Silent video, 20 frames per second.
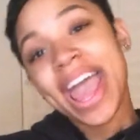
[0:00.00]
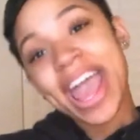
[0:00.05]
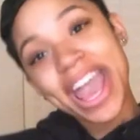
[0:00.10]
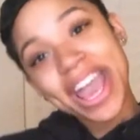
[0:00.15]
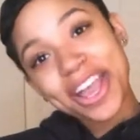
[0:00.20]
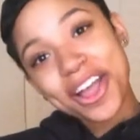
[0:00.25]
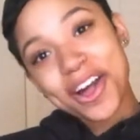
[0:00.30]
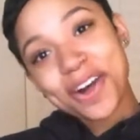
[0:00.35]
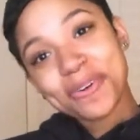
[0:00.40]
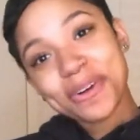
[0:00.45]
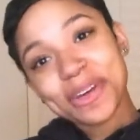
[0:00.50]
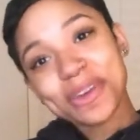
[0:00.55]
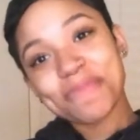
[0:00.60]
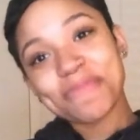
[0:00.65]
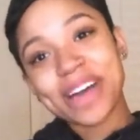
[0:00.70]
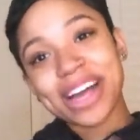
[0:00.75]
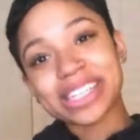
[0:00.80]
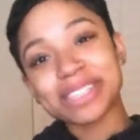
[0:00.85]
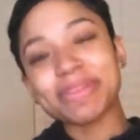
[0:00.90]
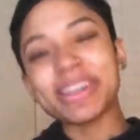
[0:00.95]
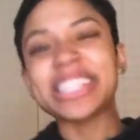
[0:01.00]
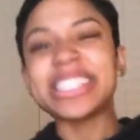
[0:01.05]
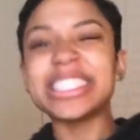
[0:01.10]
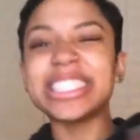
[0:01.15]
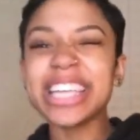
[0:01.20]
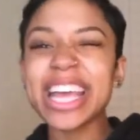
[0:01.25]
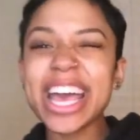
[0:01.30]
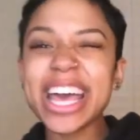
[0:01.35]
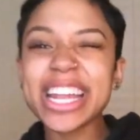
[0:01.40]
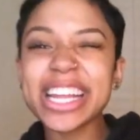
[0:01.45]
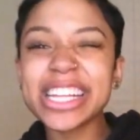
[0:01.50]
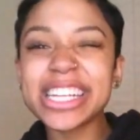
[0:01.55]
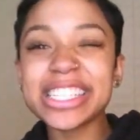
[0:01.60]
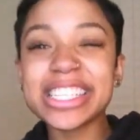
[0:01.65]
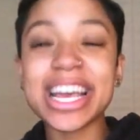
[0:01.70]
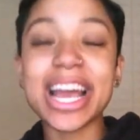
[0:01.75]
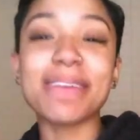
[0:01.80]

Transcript: Hey y'all, welcome back to my channel.